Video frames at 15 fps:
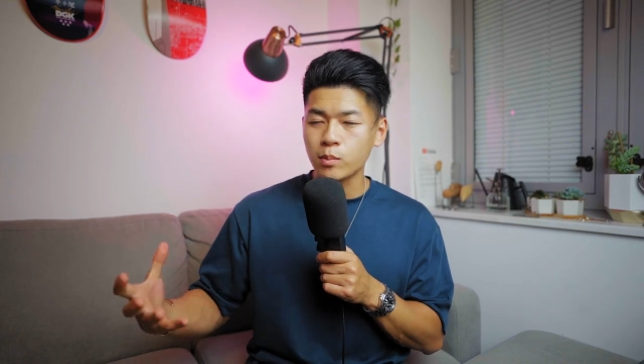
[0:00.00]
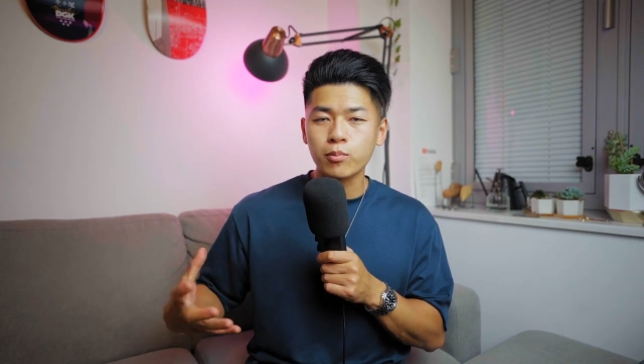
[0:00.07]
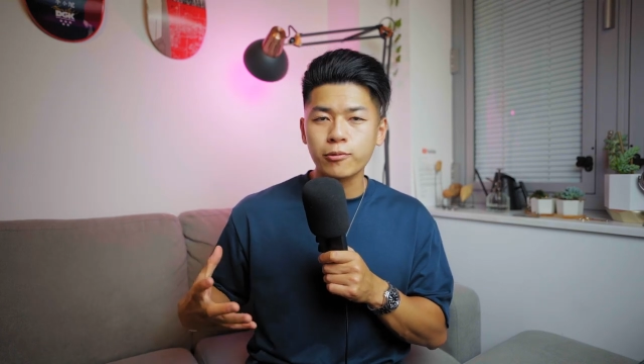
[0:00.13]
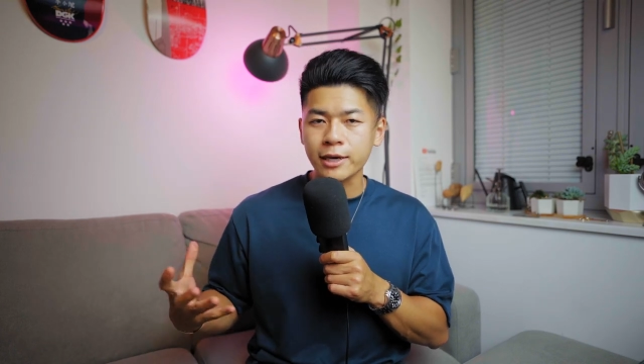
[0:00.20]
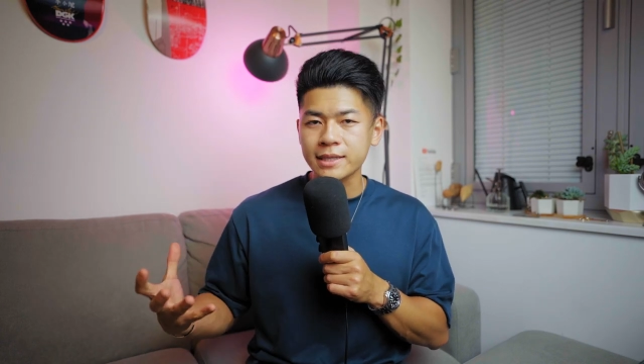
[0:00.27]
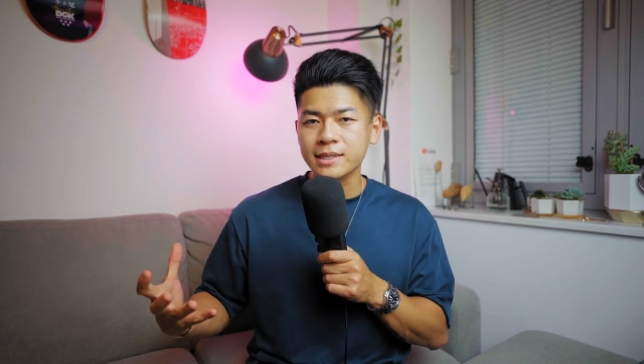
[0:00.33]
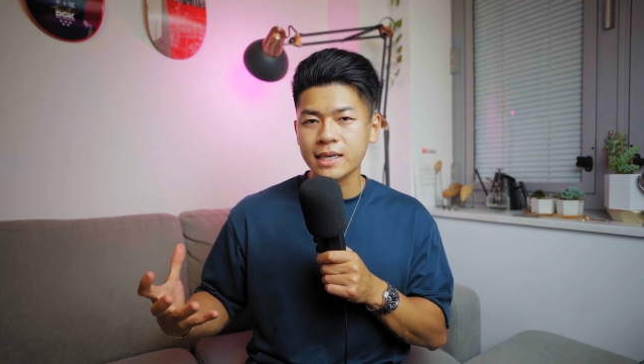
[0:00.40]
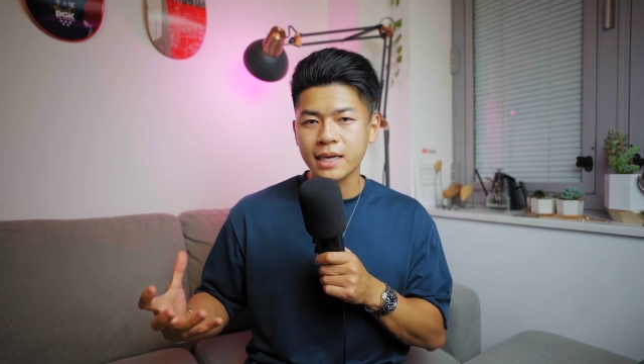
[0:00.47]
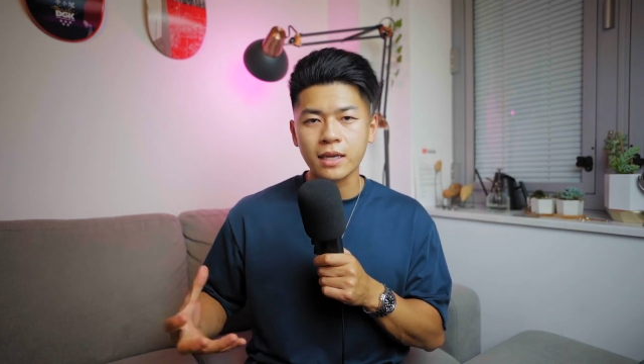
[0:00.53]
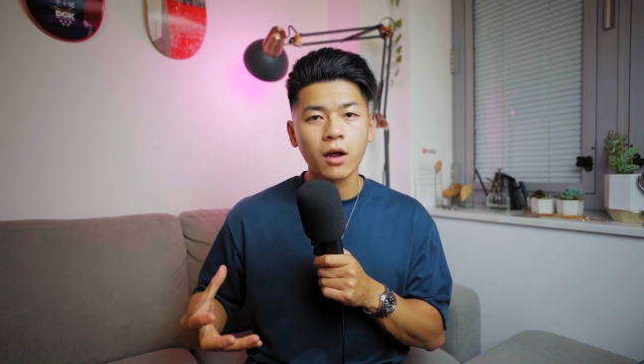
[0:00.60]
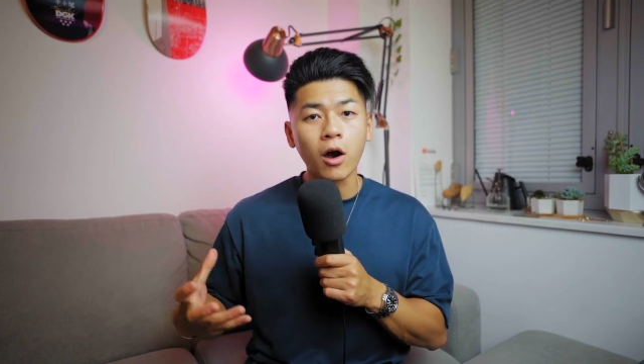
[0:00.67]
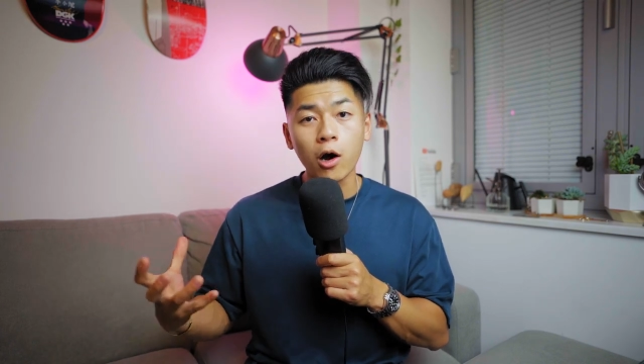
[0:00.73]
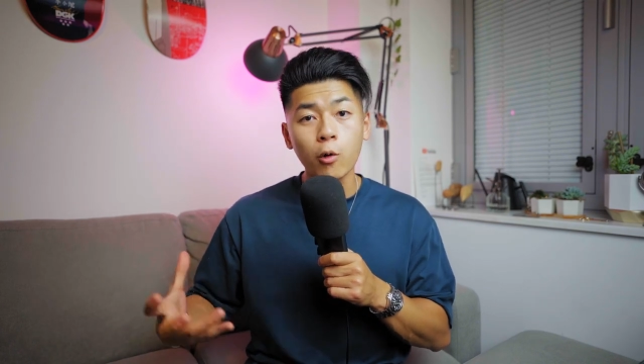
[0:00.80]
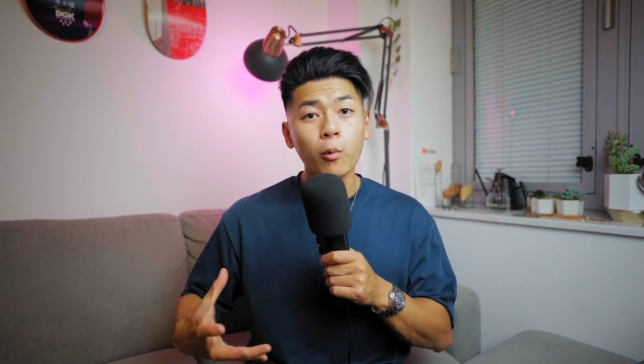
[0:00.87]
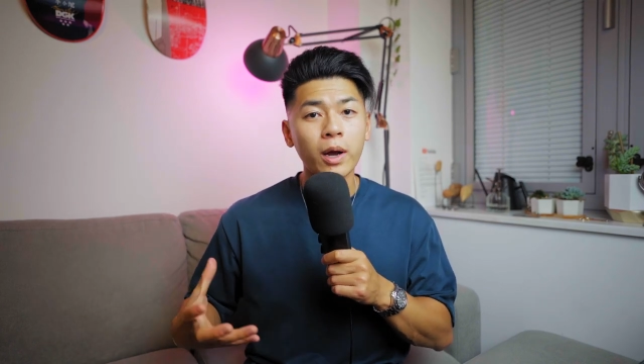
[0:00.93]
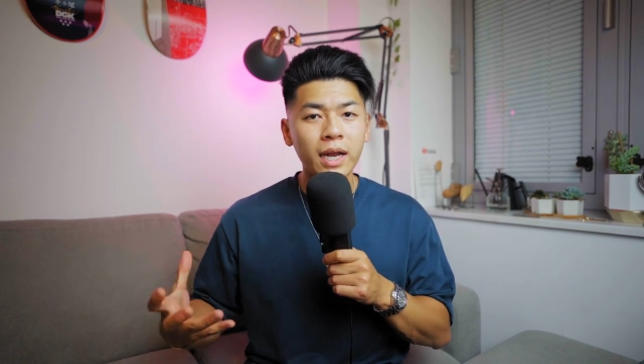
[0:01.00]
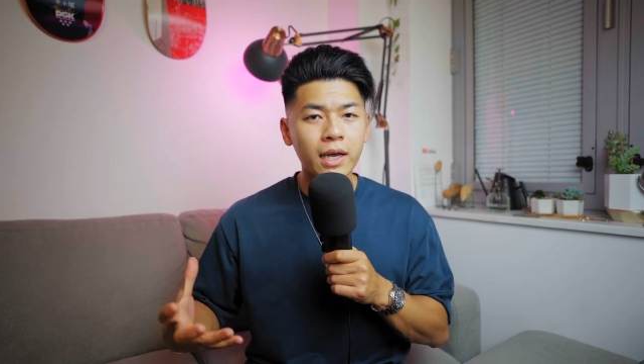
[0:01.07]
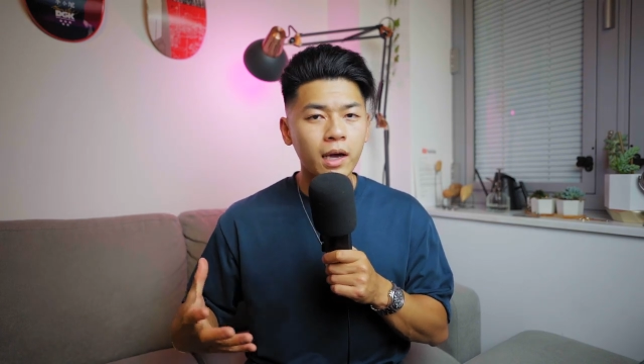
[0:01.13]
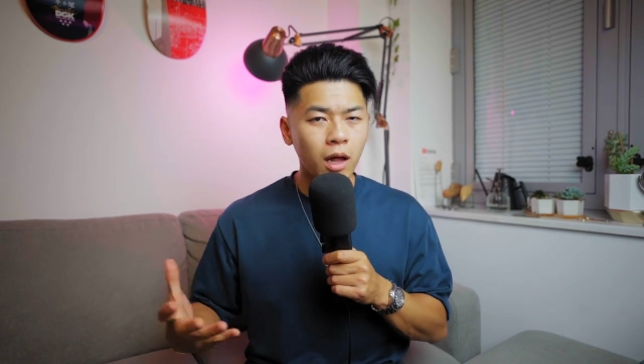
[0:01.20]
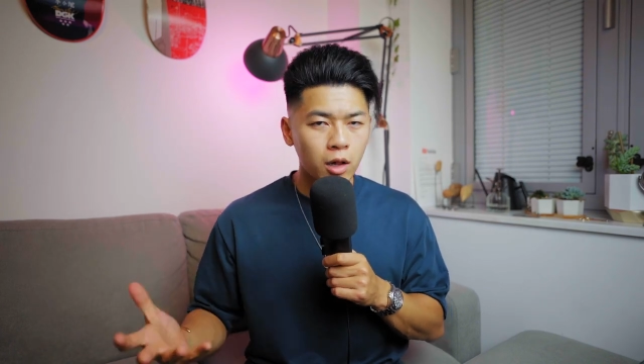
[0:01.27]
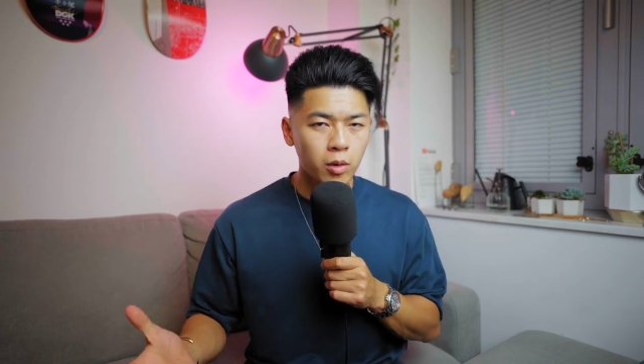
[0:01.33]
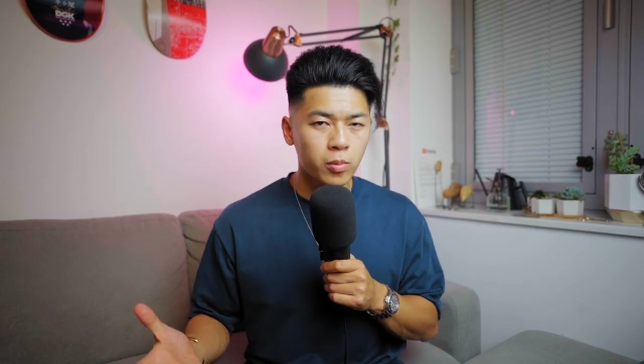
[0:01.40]
embracing an already
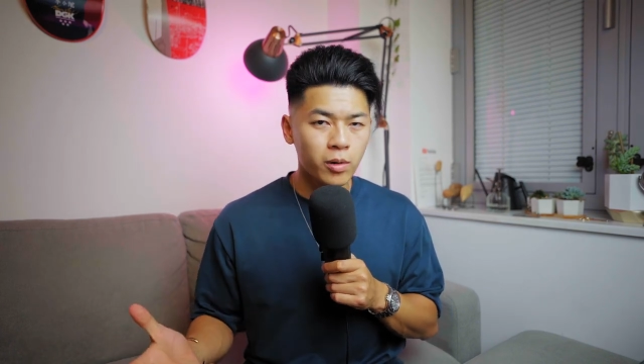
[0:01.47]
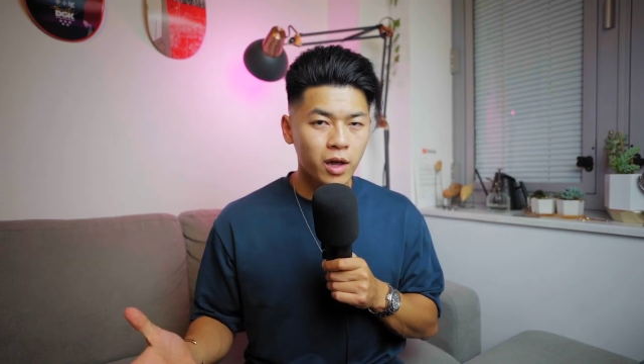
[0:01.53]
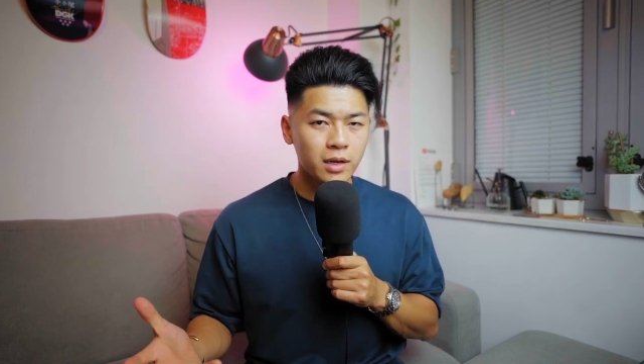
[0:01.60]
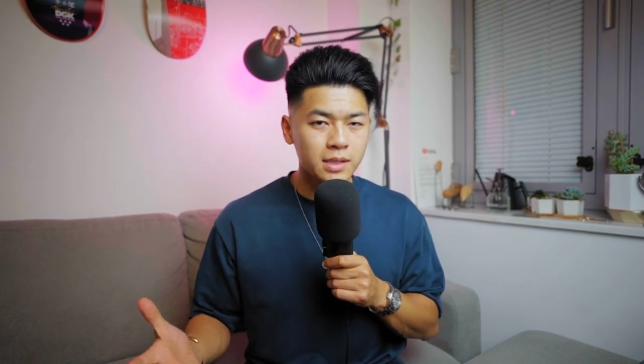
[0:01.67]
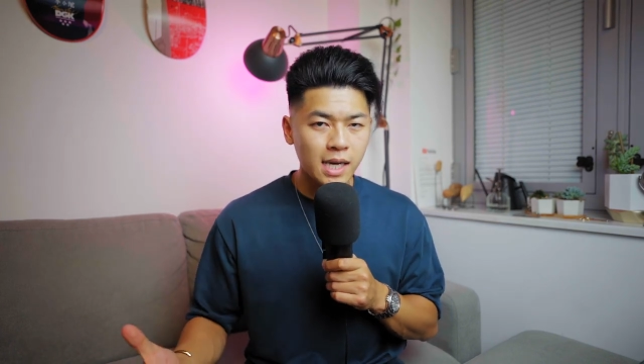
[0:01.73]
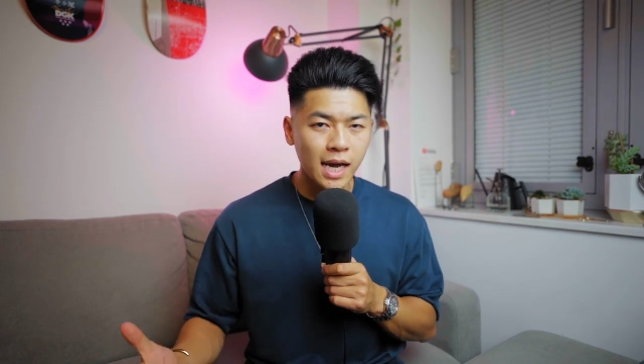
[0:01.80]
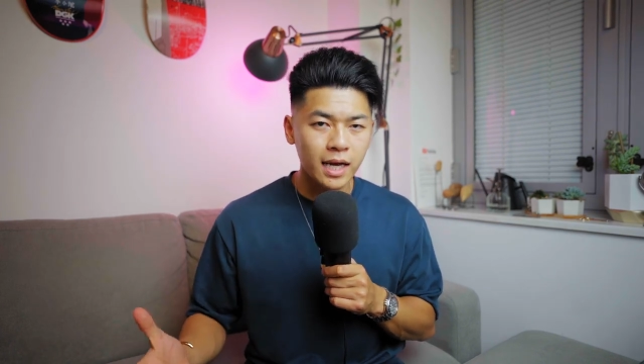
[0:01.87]
color blocked